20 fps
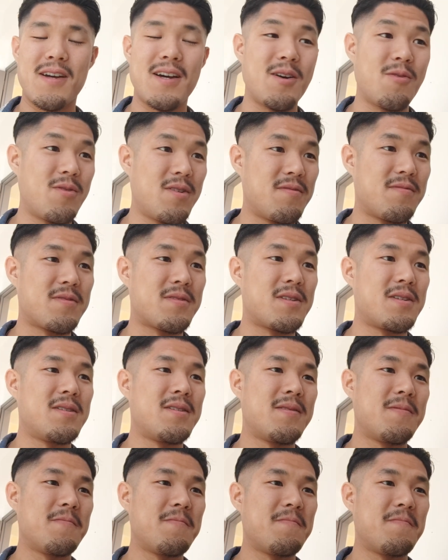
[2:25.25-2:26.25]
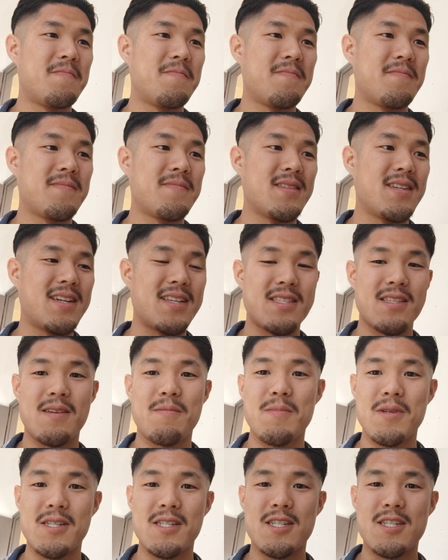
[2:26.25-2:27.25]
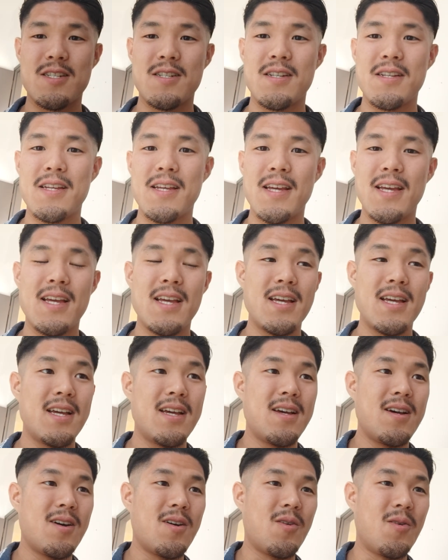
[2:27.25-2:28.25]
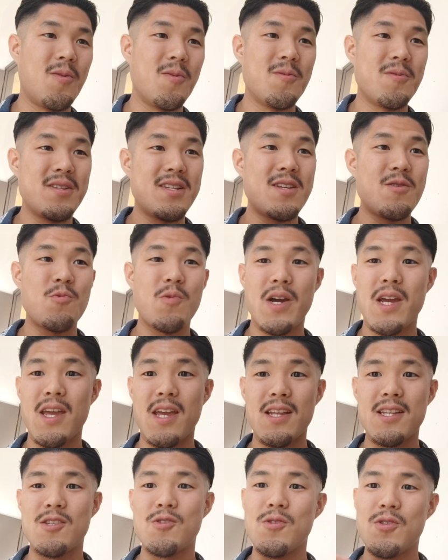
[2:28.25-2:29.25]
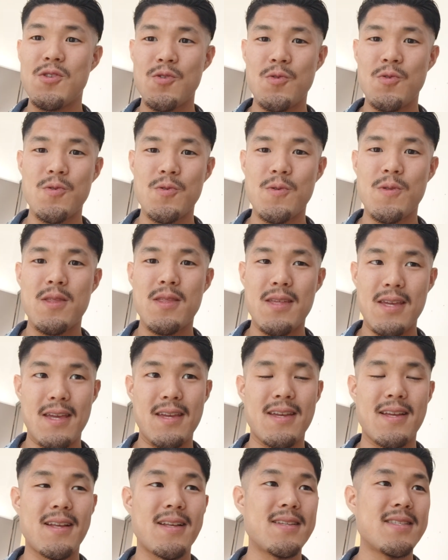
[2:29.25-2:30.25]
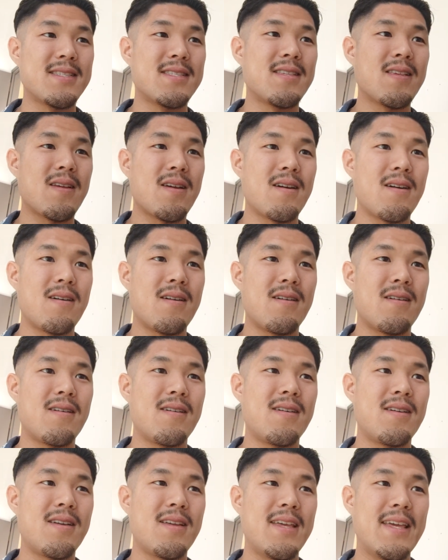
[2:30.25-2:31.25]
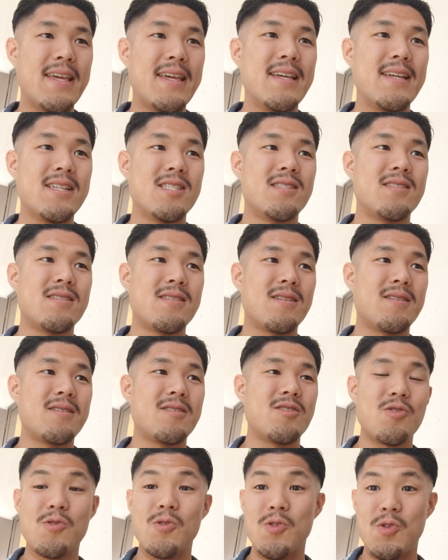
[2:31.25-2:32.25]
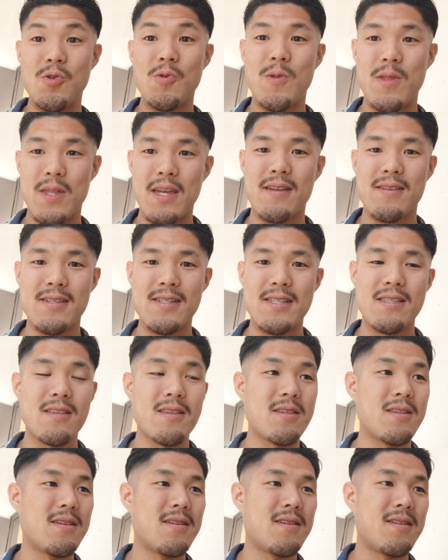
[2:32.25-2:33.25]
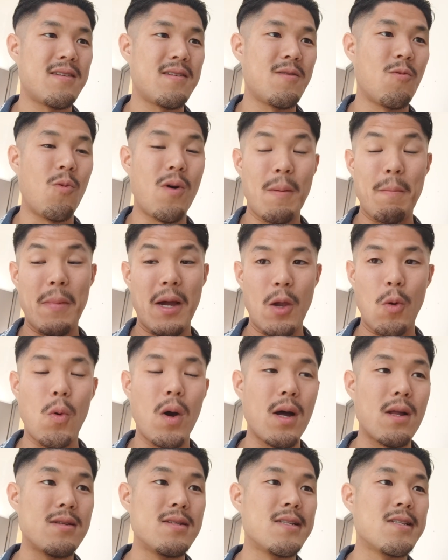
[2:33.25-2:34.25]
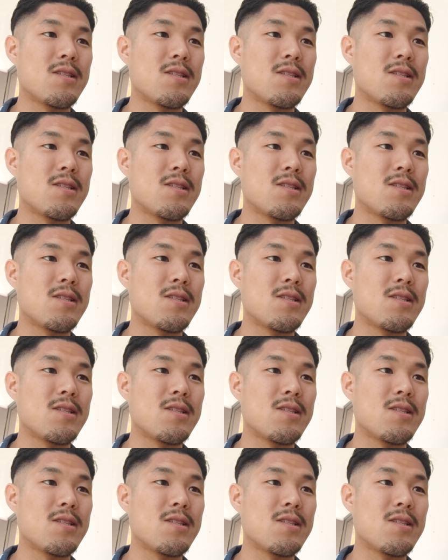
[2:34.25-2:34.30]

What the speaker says: However, as I mentioned, only way to do things is to do things one by one.